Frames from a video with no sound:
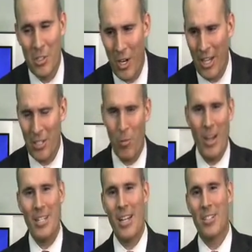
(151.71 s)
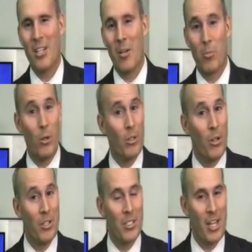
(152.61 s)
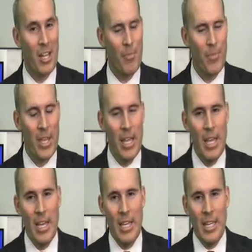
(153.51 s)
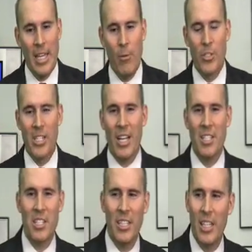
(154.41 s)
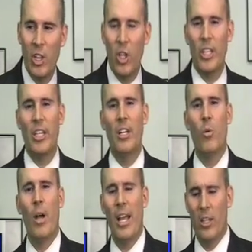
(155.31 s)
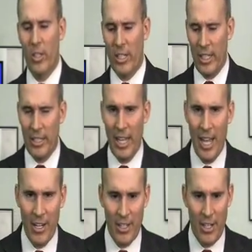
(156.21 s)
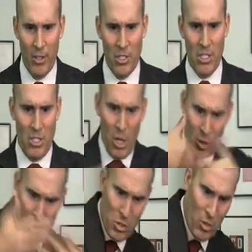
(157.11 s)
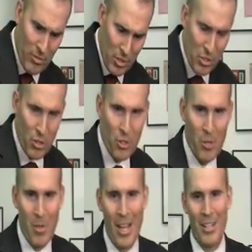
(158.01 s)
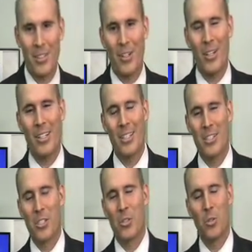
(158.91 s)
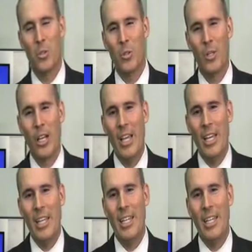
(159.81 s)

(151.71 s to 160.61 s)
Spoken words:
Was he trying to write down Tom Brokaw's name? He was constantly looking away, looking down at notes. His notes were sort of strewn about on his stool.